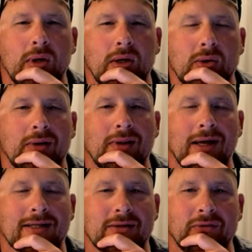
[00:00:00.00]

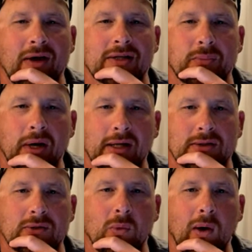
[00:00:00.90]
utilize the Fast
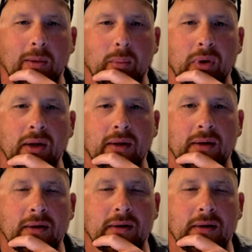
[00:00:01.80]
Pass quite a bit.